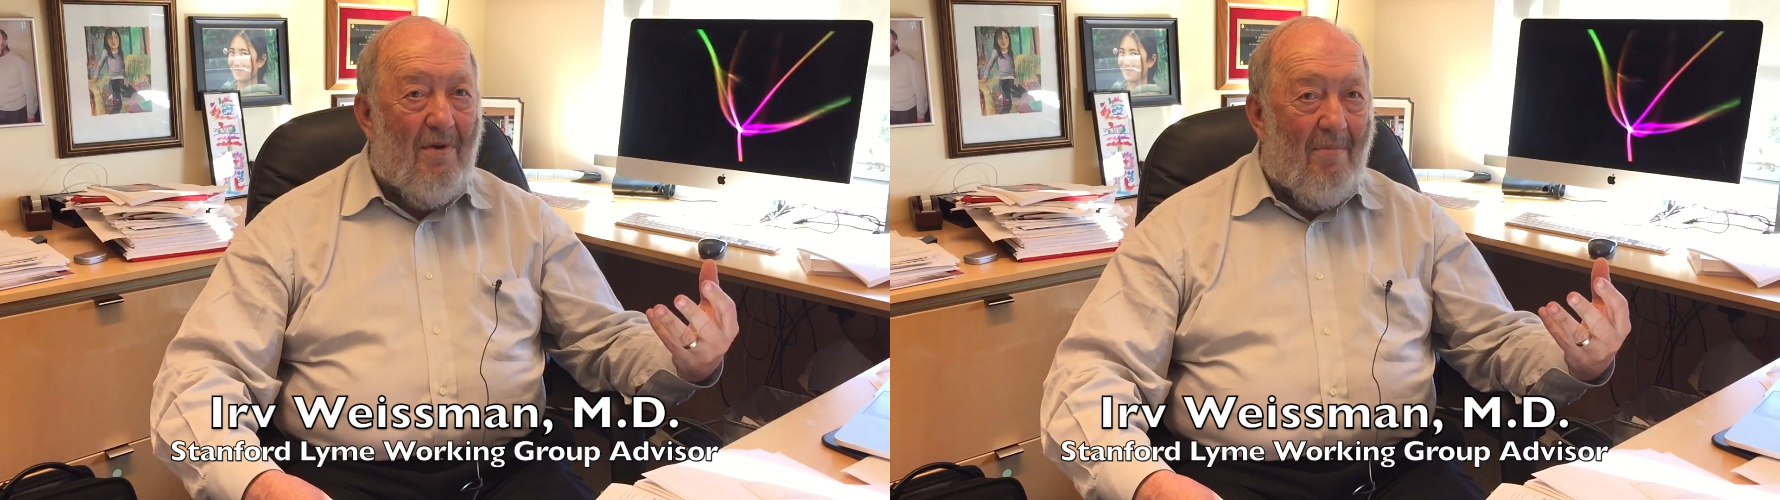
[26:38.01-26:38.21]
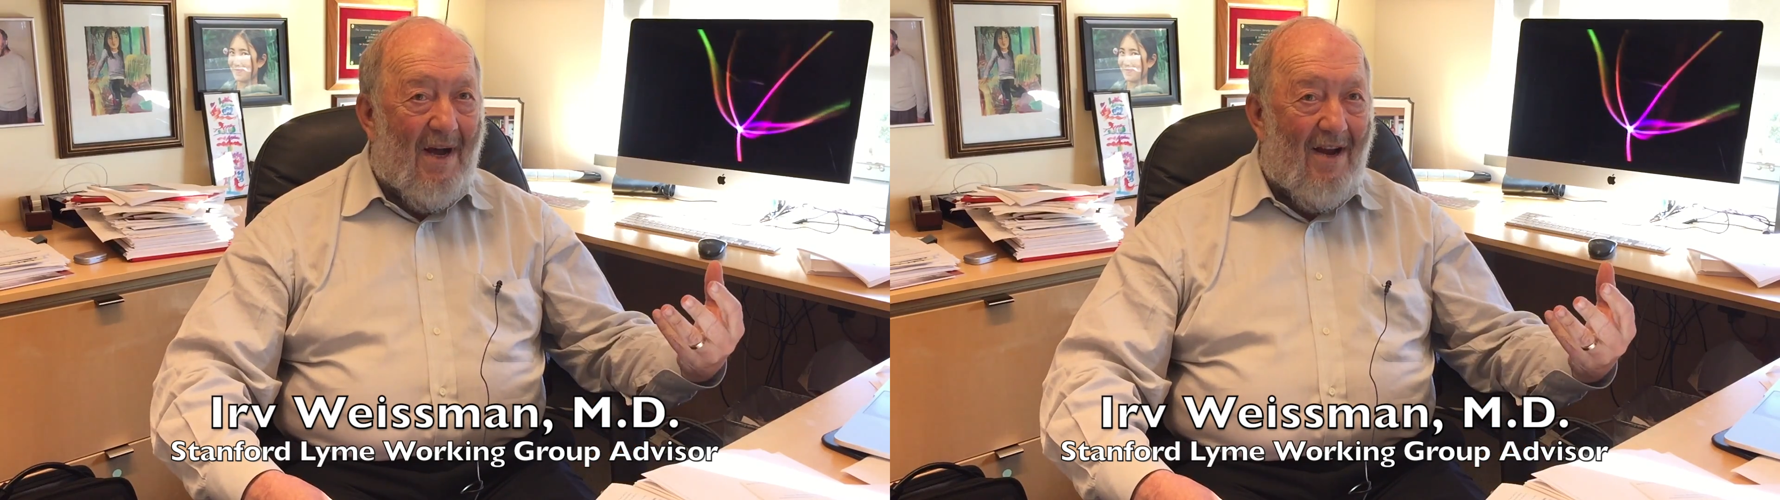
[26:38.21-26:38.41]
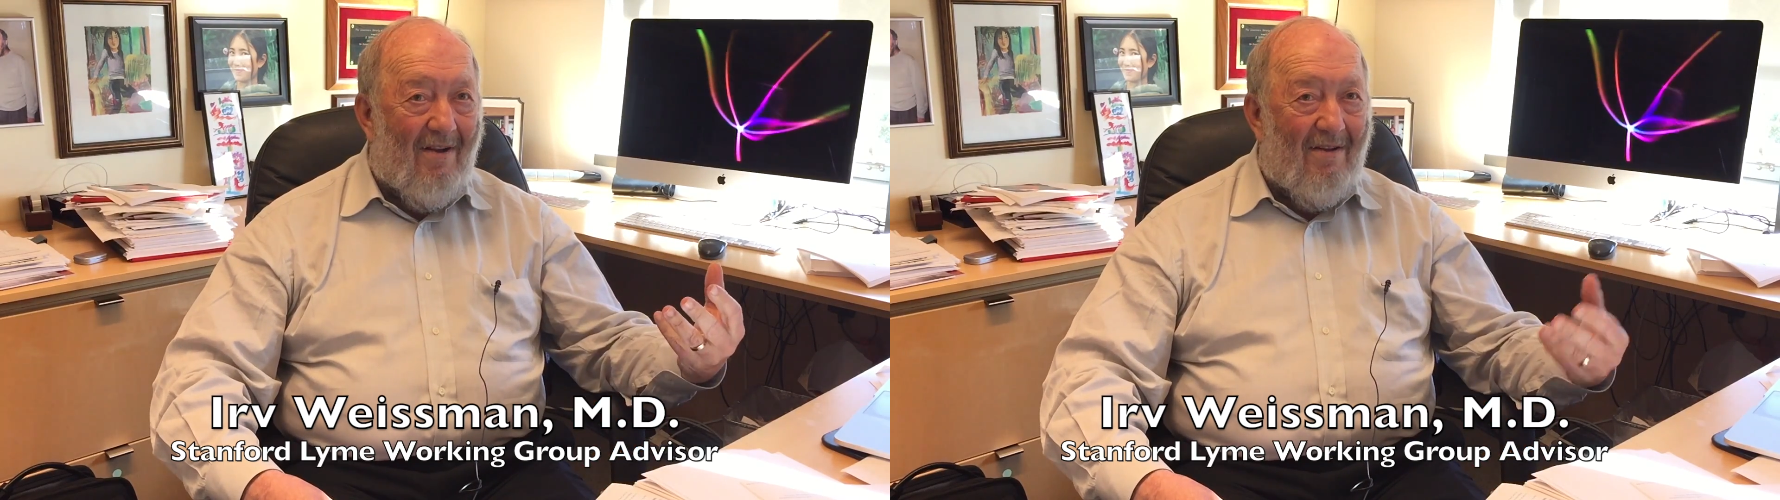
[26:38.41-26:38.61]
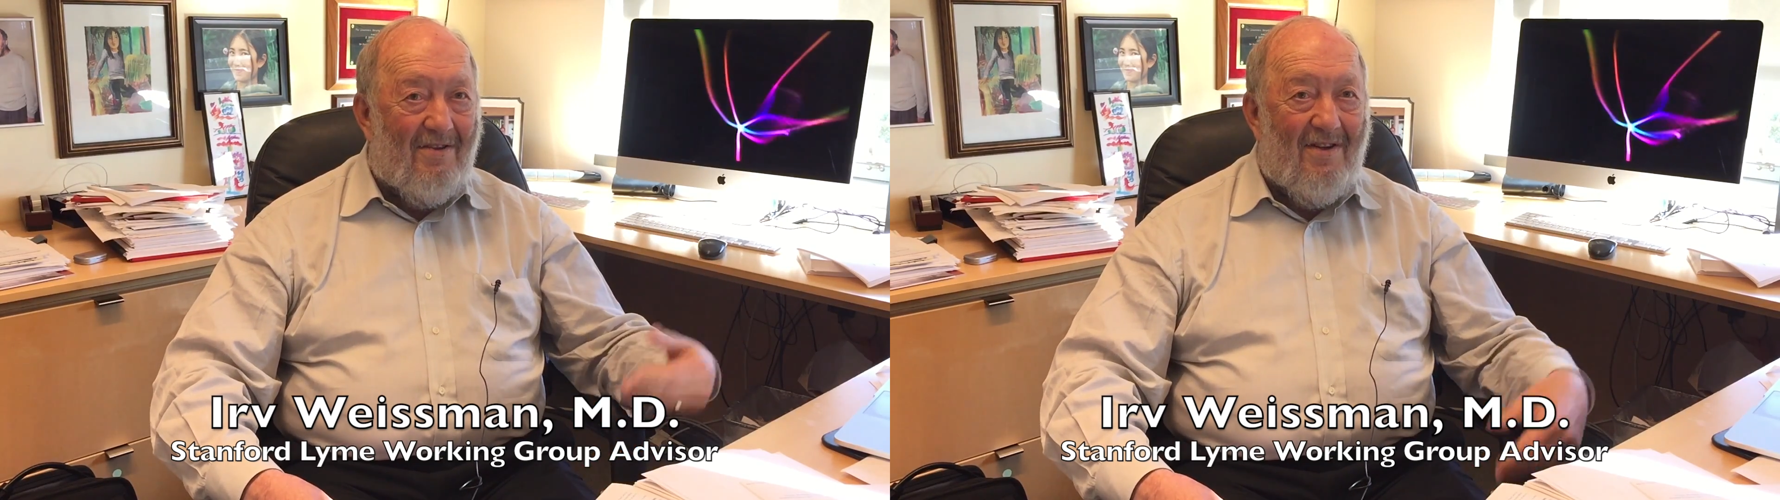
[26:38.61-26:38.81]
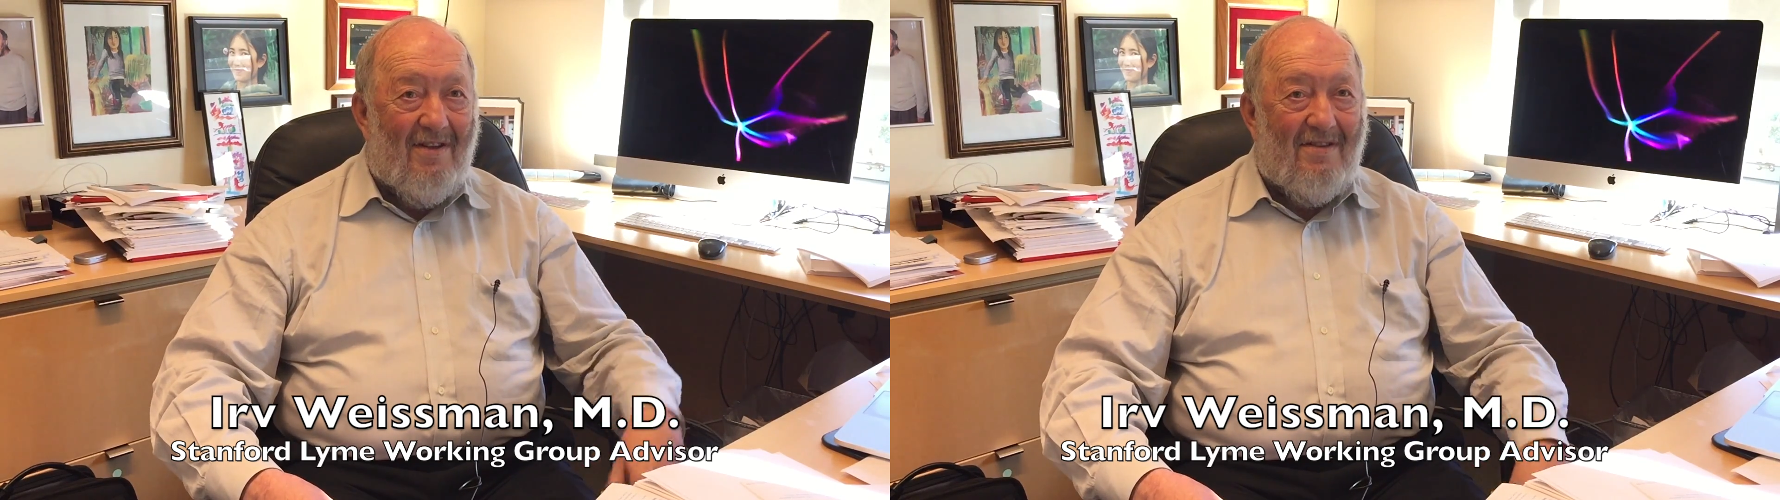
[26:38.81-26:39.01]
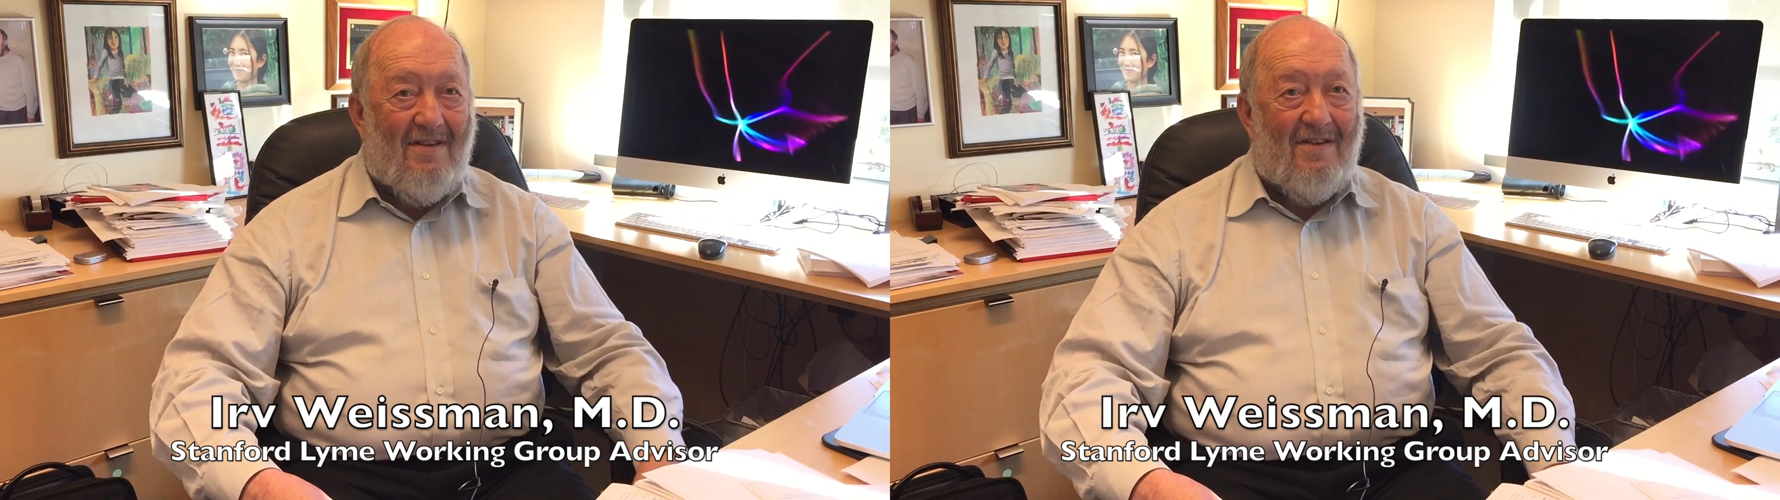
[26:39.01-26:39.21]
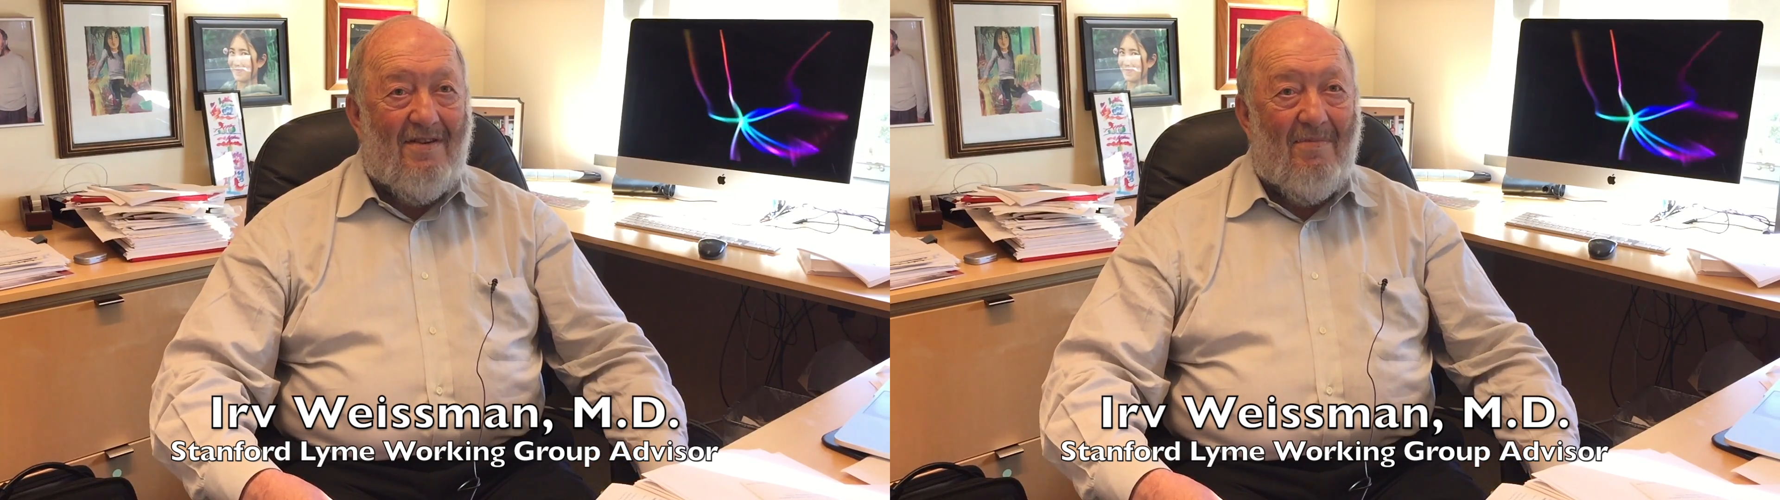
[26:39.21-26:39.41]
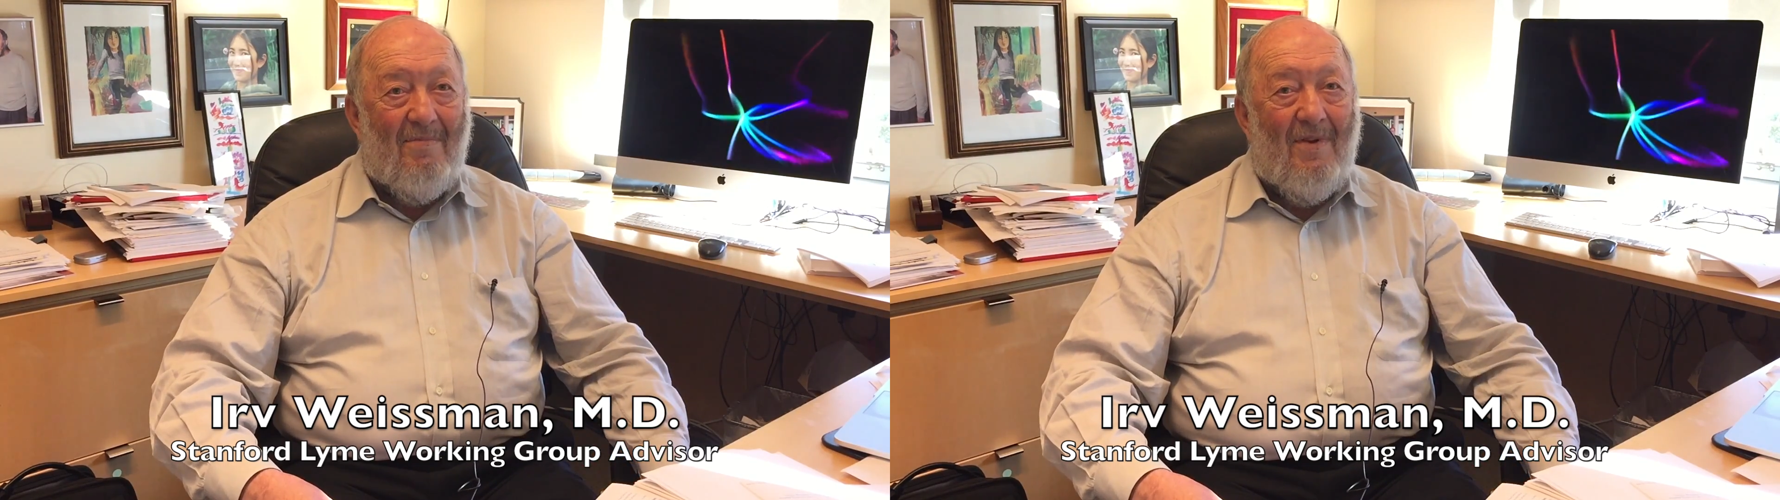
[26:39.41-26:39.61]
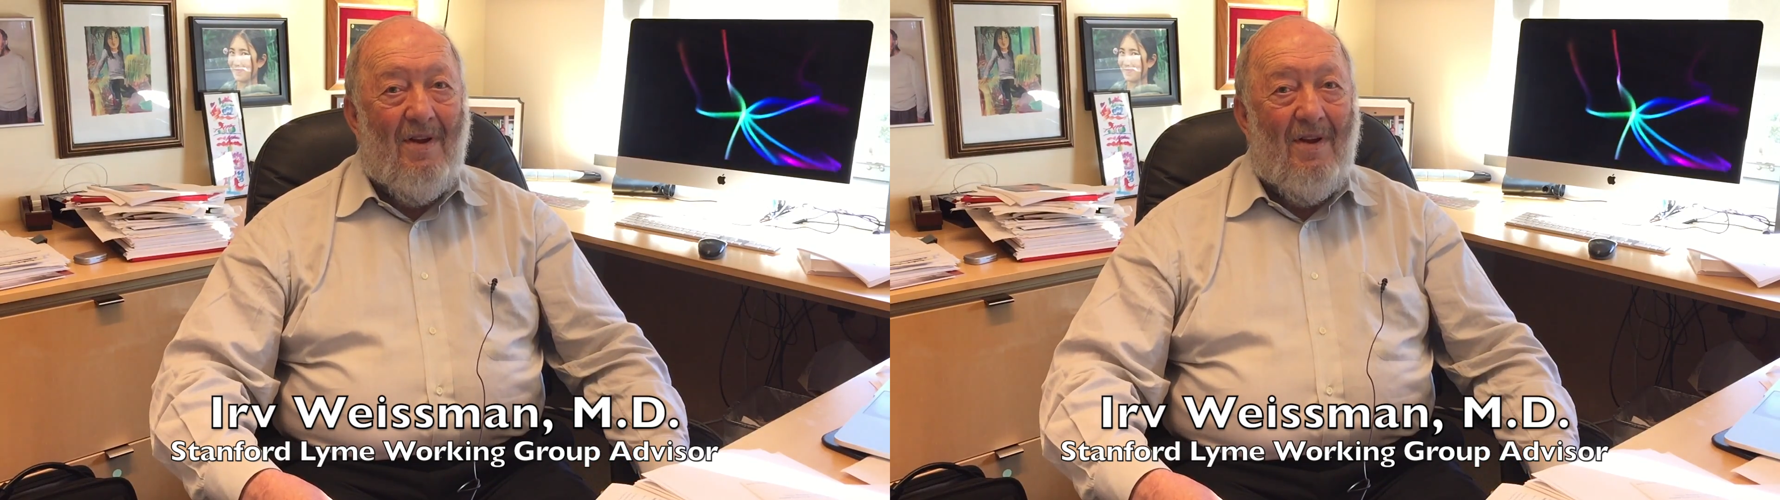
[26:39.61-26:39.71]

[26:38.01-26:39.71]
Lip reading: biology of the system,